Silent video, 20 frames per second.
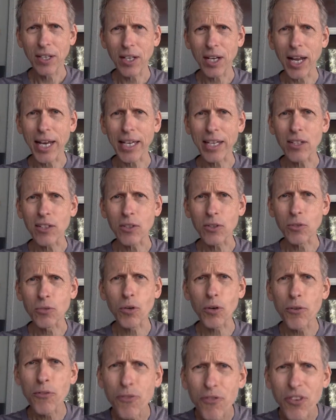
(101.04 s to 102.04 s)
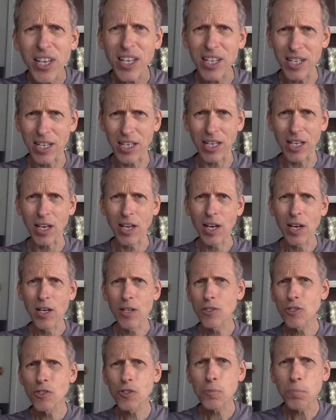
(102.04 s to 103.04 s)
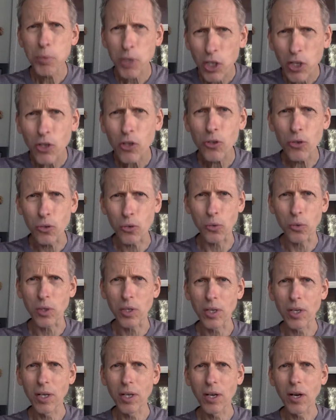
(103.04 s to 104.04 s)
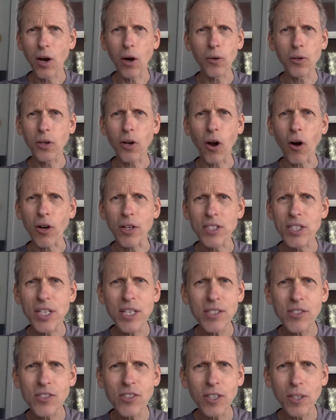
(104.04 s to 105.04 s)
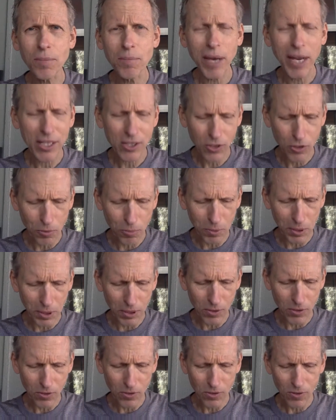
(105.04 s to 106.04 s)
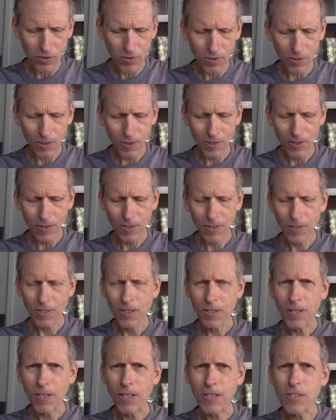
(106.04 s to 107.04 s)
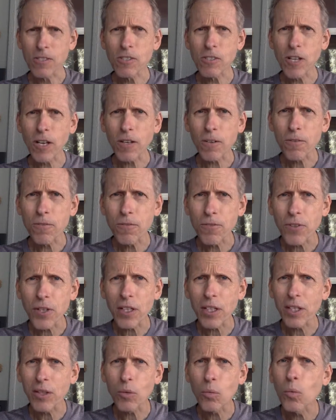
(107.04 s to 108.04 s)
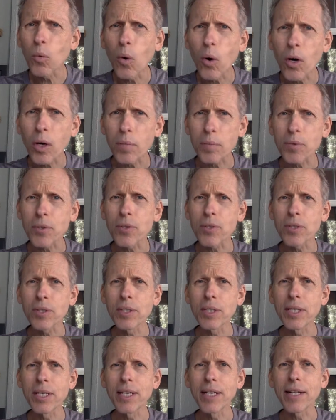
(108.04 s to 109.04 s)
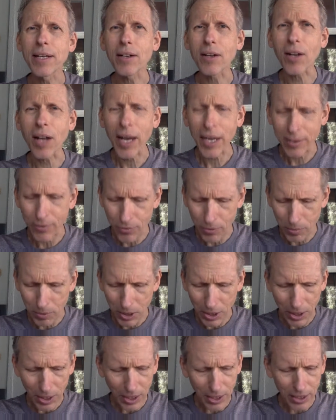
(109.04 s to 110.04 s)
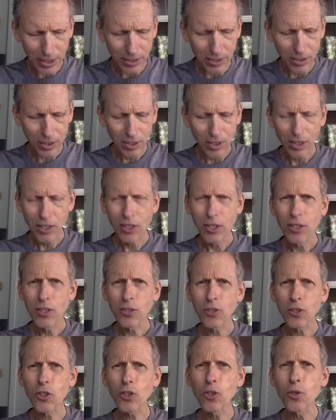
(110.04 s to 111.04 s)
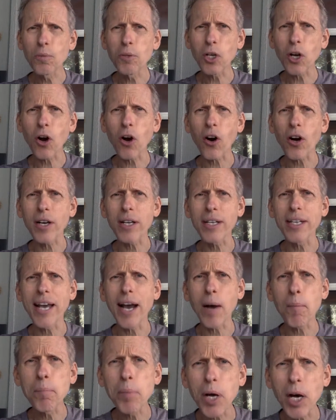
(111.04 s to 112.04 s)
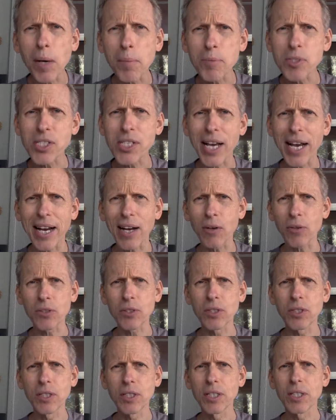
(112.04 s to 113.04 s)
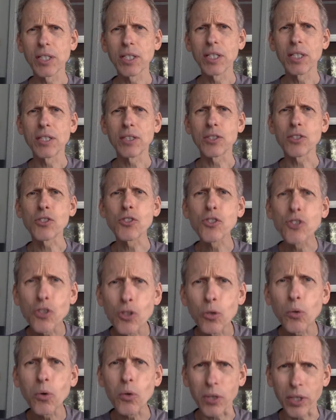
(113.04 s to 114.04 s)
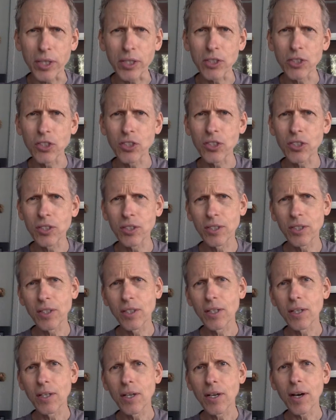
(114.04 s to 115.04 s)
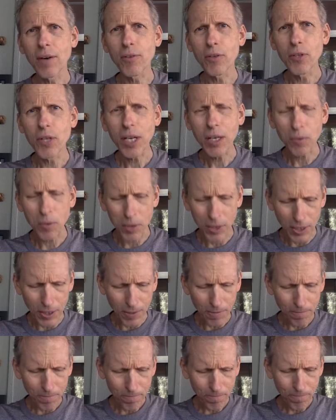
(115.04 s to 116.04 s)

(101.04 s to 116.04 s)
like graffiti spewed on an artistic masterpiece. Instead of feeling warmth and light from God, the human heart now pumps out the sewerage of iniquity.